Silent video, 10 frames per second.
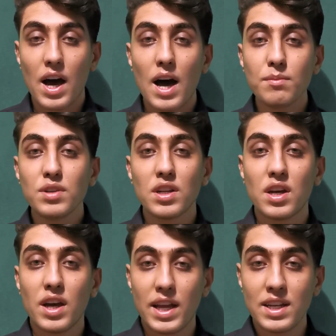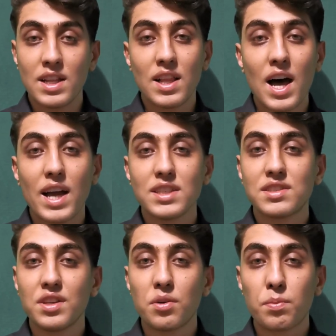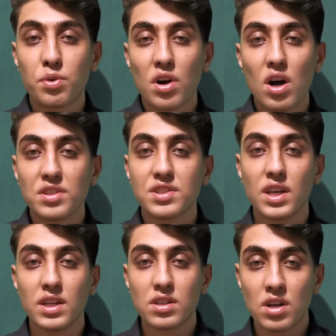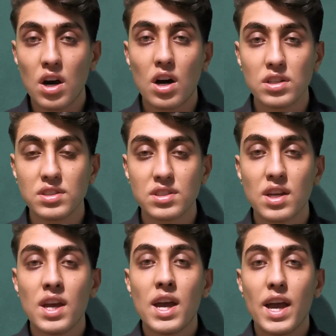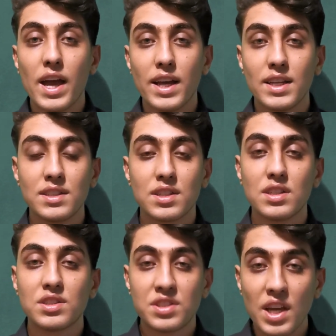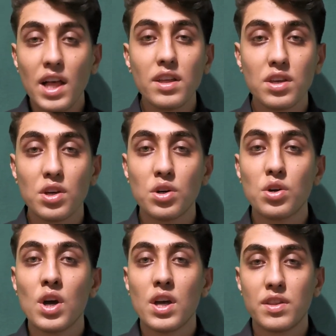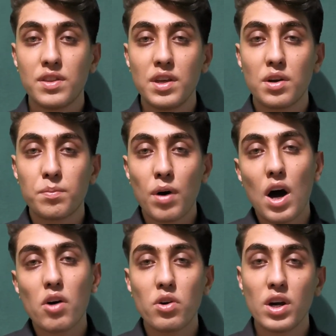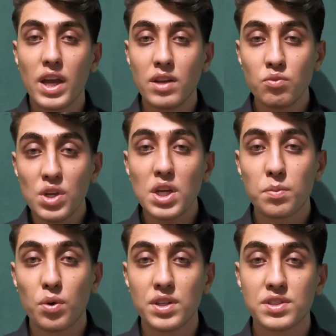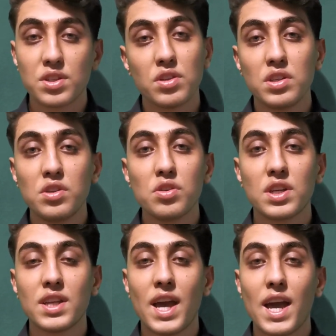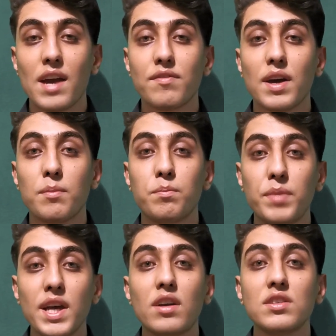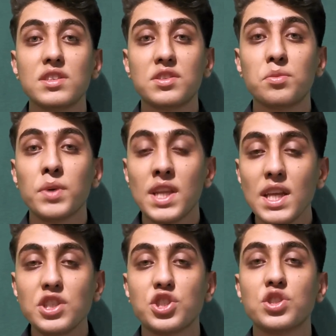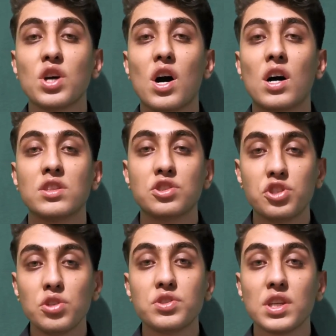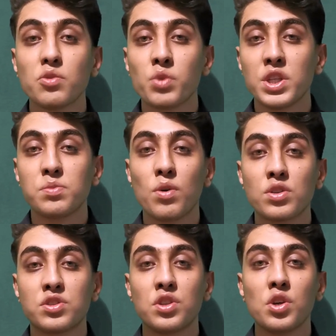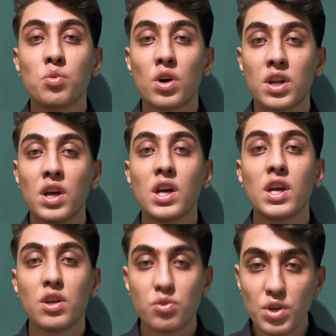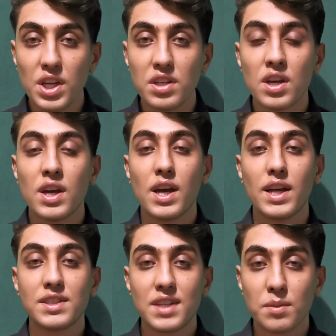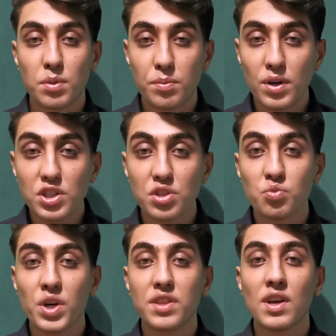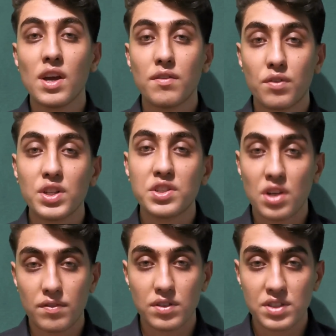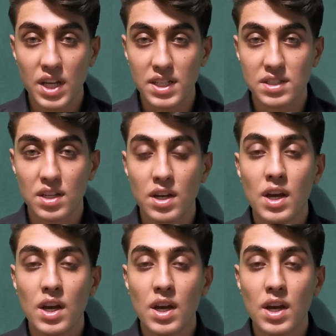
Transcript: I'm gonna analyze their pros and cons and tell you their power and weak points so that you can have a better determination on choosing which books do you want to read and take preparation with for the TOEFL test.